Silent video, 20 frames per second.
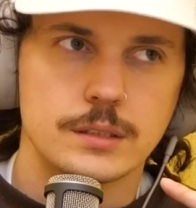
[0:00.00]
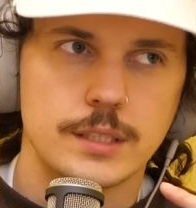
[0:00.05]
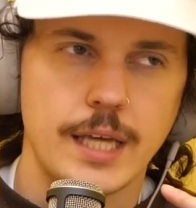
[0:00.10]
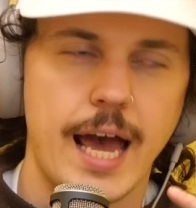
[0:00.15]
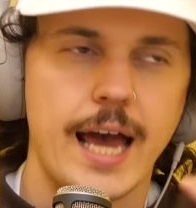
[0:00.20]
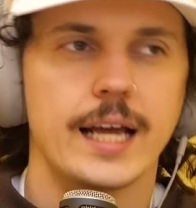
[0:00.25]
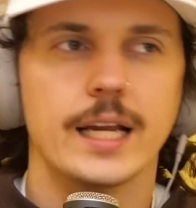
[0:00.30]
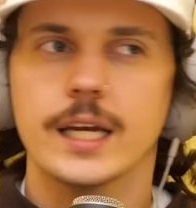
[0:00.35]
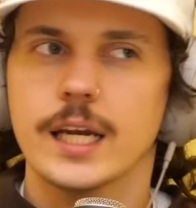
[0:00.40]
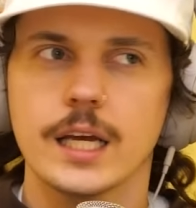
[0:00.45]

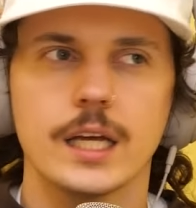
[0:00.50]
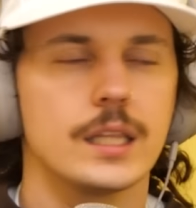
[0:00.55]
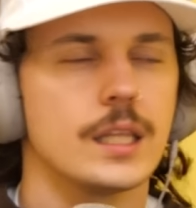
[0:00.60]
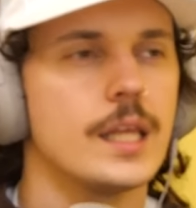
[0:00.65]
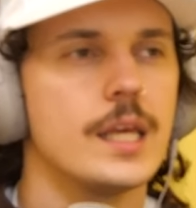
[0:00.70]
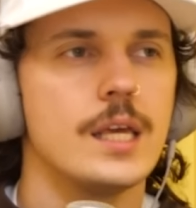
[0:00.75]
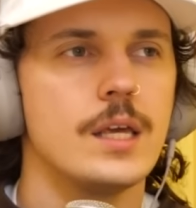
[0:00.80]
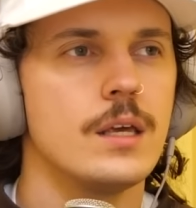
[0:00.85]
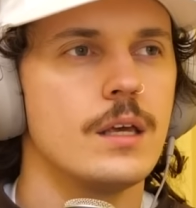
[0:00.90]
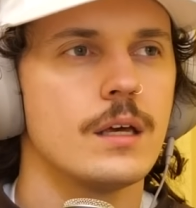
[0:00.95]

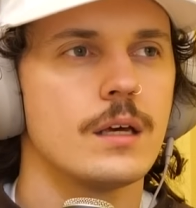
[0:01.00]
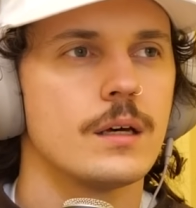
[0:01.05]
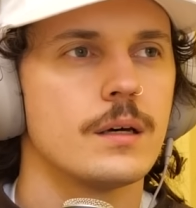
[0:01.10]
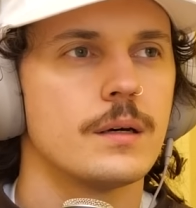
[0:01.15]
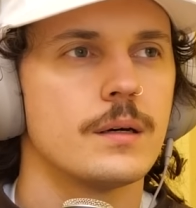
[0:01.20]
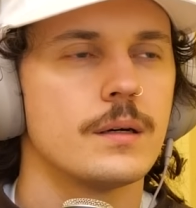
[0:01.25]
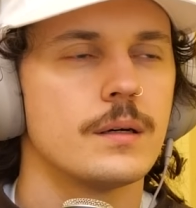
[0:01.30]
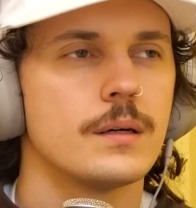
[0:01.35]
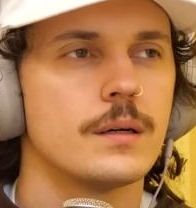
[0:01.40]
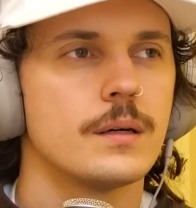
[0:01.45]
technically
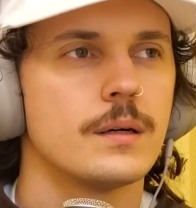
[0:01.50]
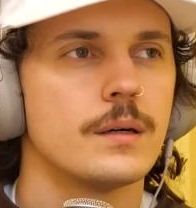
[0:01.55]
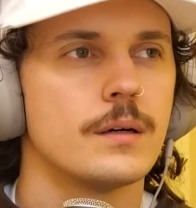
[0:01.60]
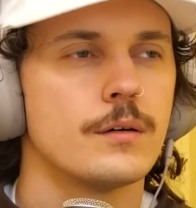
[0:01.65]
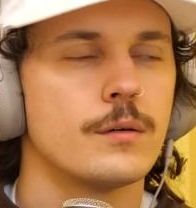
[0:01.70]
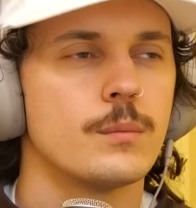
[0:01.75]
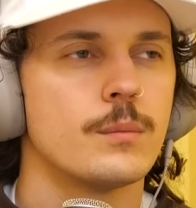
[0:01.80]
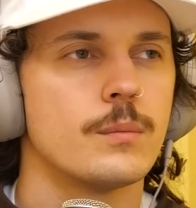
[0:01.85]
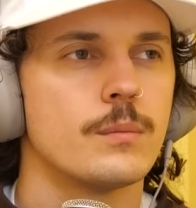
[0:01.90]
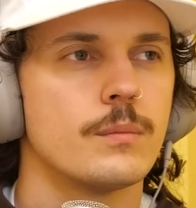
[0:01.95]

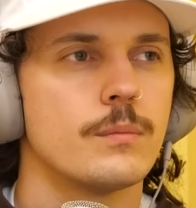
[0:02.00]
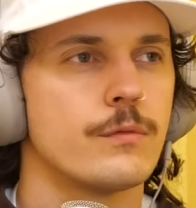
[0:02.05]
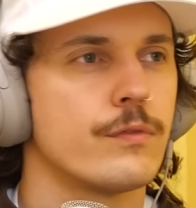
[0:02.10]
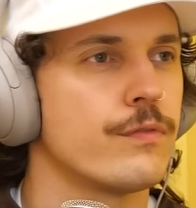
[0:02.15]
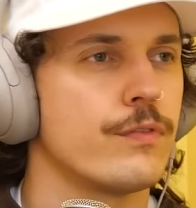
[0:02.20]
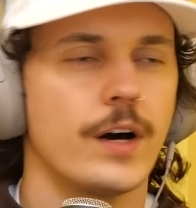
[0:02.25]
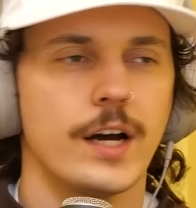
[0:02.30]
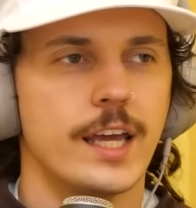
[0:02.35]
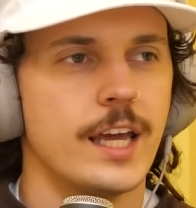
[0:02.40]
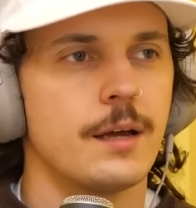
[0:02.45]

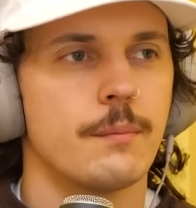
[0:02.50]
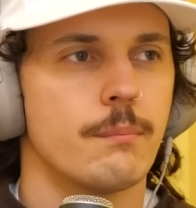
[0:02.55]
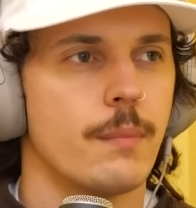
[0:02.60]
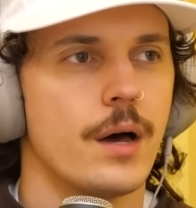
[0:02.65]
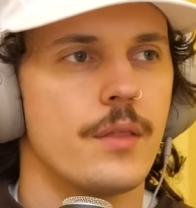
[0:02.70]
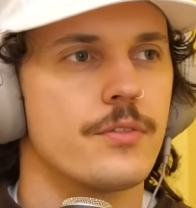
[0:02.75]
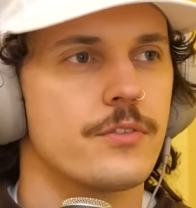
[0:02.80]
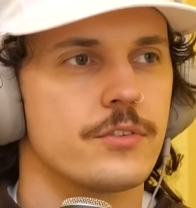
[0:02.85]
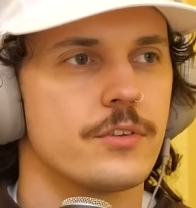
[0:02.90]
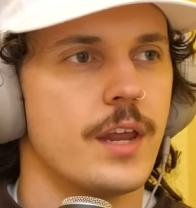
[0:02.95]
fucking
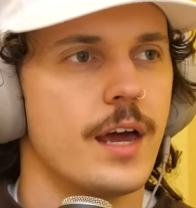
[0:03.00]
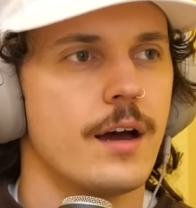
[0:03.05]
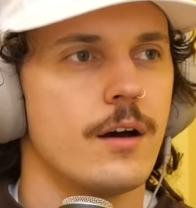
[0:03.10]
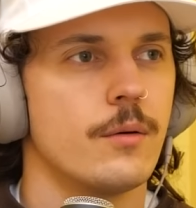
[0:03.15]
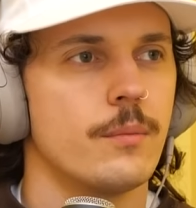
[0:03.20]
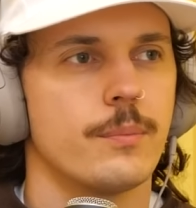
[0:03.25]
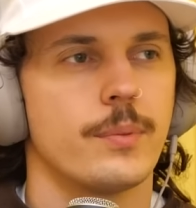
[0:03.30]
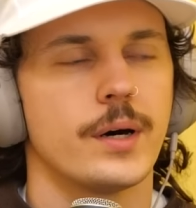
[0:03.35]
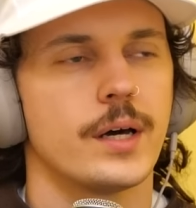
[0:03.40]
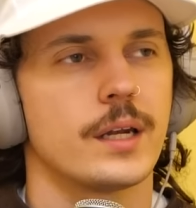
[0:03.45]
months
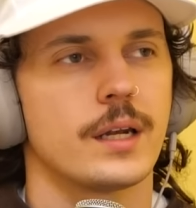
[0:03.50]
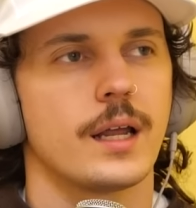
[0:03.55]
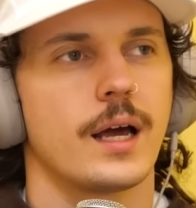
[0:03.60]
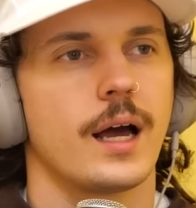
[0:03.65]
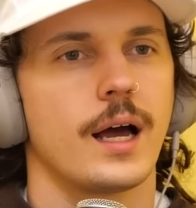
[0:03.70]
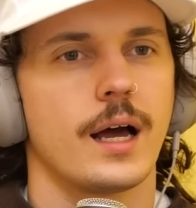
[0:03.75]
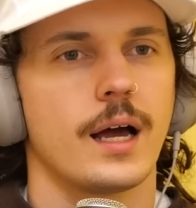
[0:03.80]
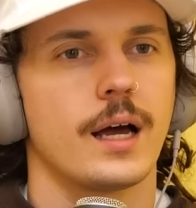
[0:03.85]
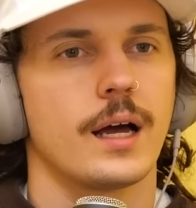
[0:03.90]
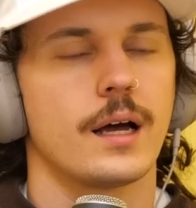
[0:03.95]
now. But
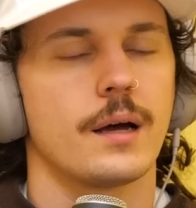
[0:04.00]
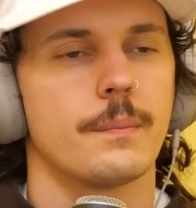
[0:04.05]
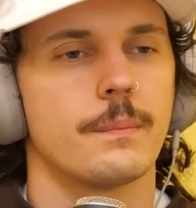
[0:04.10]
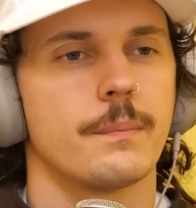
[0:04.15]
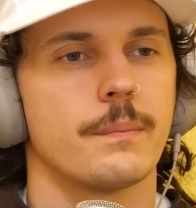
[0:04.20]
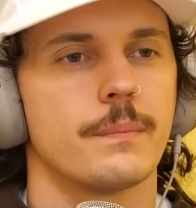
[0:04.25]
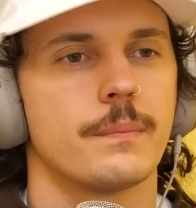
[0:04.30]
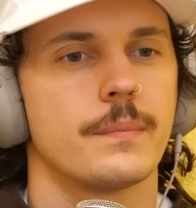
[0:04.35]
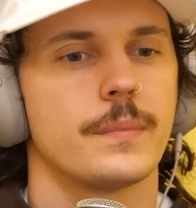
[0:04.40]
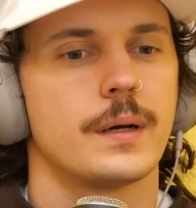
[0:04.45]

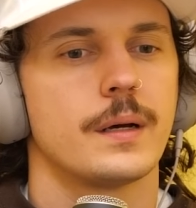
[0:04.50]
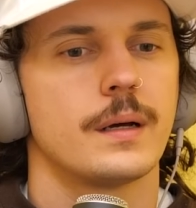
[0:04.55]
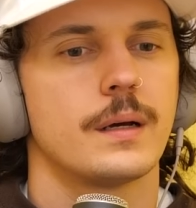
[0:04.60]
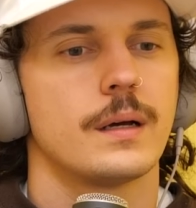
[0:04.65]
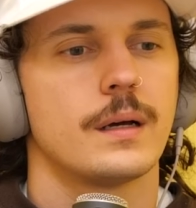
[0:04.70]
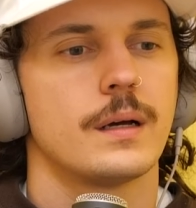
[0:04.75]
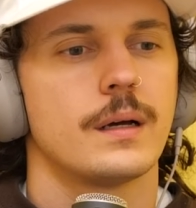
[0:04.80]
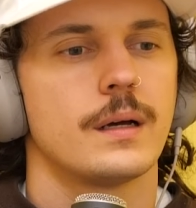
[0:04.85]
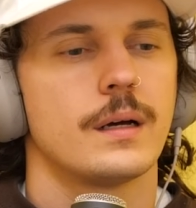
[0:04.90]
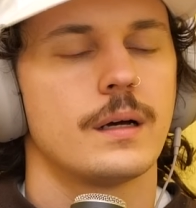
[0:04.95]

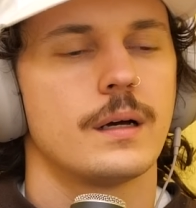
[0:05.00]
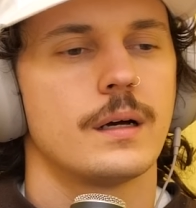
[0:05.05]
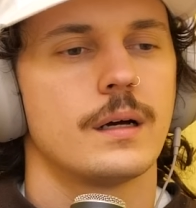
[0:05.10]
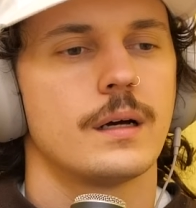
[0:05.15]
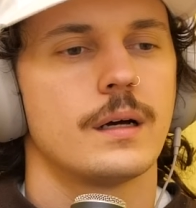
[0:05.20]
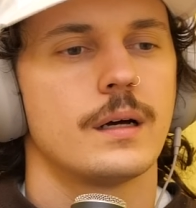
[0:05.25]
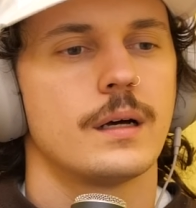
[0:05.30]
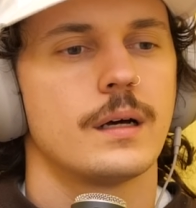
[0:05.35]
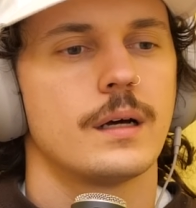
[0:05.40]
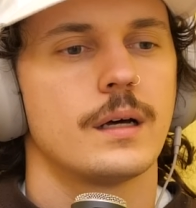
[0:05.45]

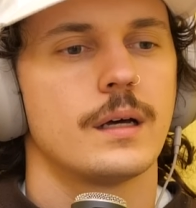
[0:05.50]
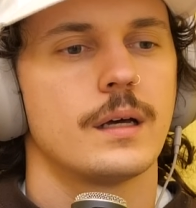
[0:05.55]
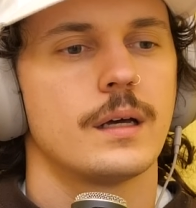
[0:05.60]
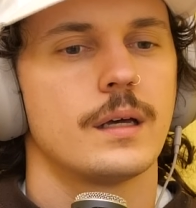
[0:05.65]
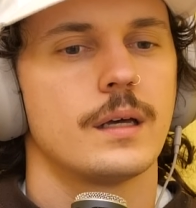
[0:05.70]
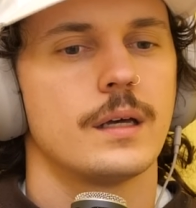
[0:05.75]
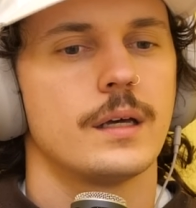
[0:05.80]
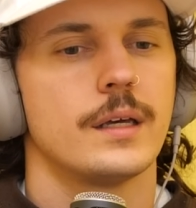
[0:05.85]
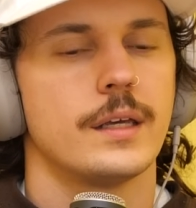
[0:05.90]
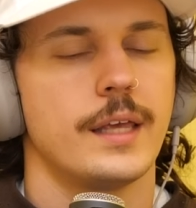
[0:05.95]

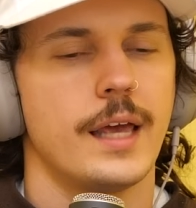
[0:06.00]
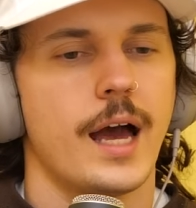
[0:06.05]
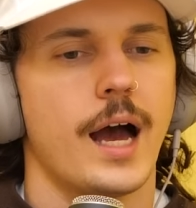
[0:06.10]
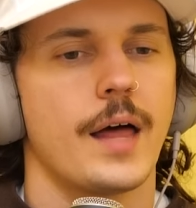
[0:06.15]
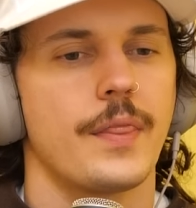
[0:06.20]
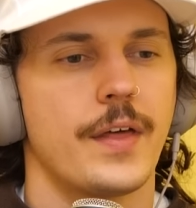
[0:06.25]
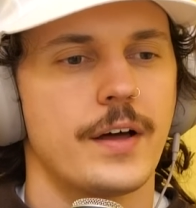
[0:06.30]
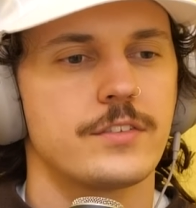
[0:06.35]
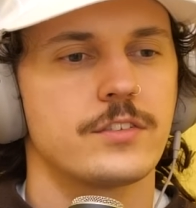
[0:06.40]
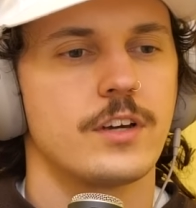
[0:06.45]

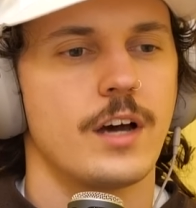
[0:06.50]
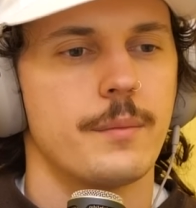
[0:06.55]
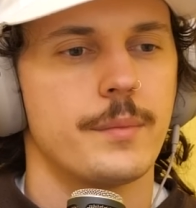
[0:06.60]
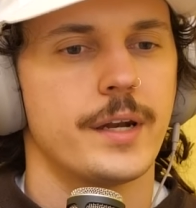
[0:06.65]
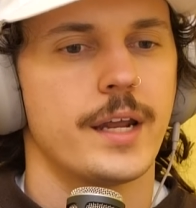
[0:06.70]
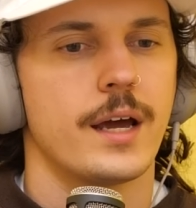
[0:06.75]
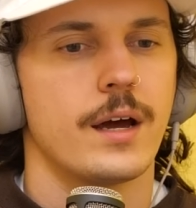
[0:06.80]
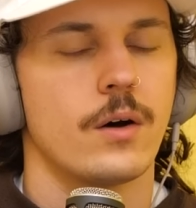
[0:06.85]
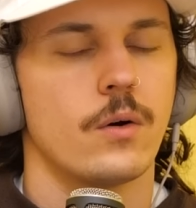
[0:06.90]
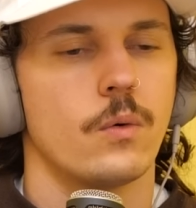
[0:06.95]
yeah, that's
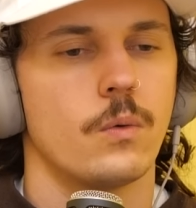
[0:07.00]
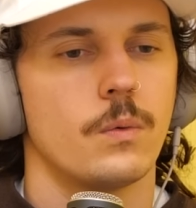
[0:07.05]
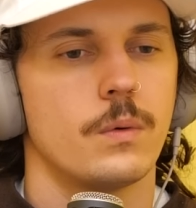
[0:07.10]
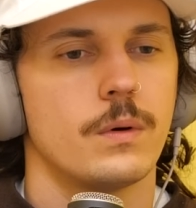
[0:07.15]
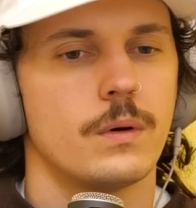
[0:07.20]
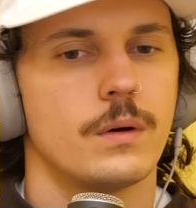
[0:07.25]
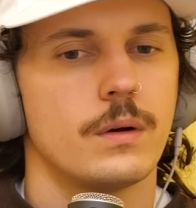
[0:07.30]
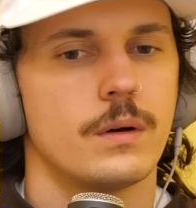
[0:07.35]
coming out